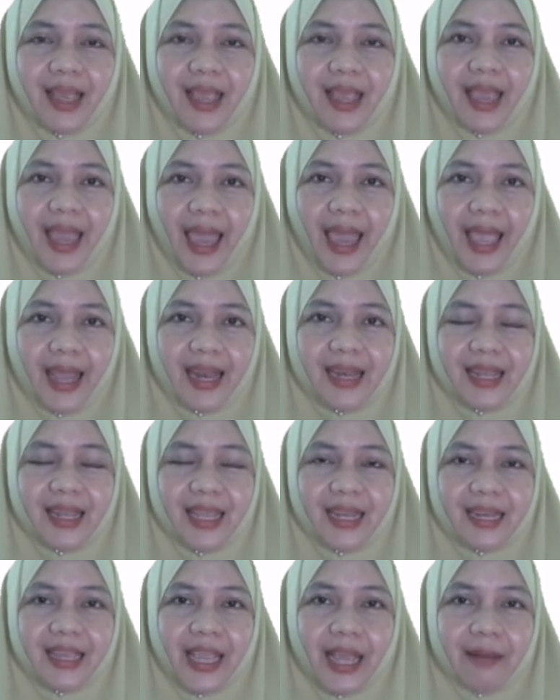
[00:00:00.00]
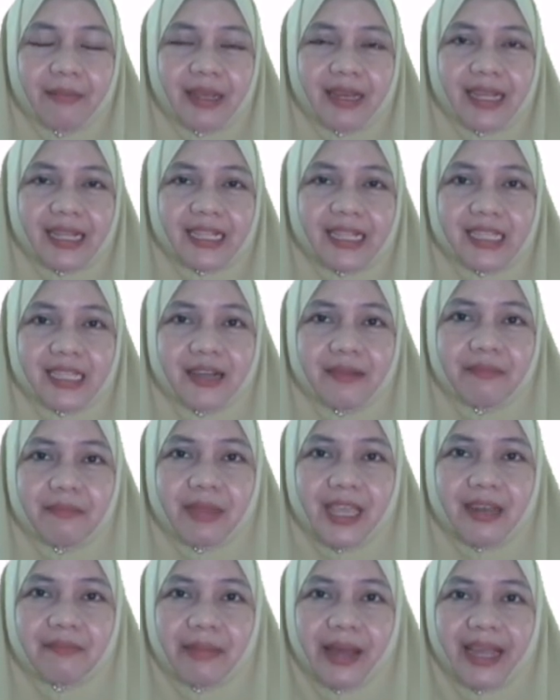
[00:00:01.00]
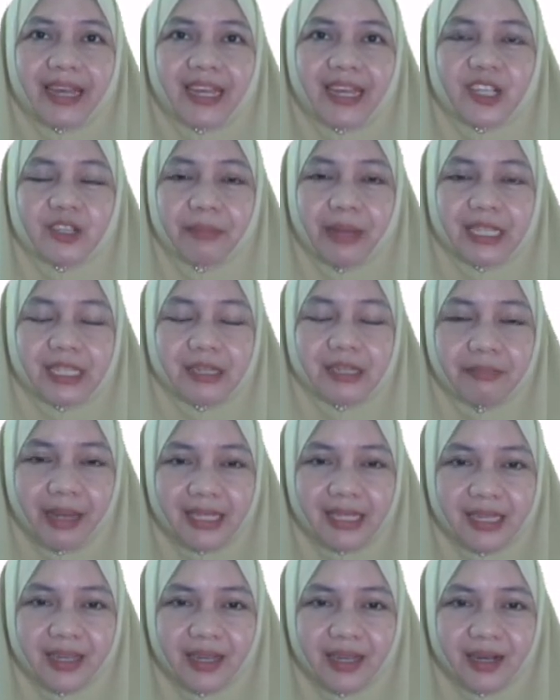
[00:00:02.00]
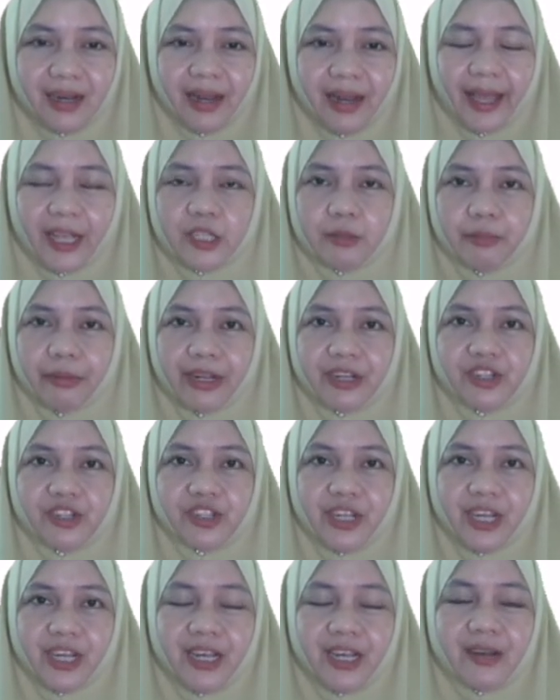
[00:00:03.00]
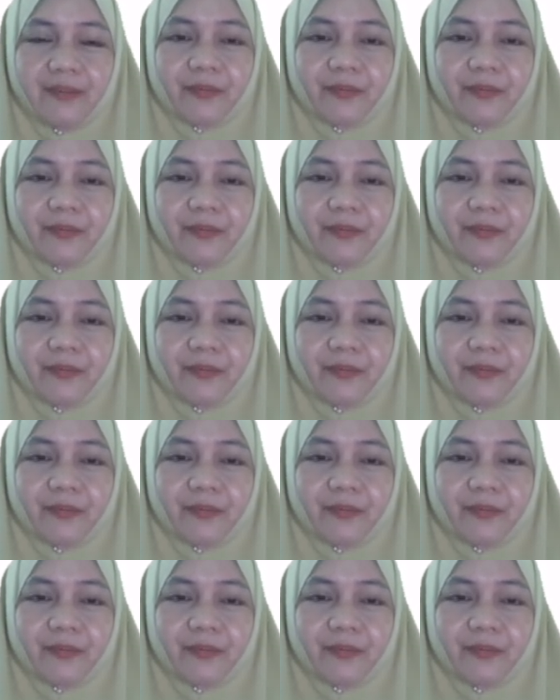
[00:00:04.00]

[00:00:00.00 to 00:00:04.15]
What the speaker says: And it can be determined by this mathematical expression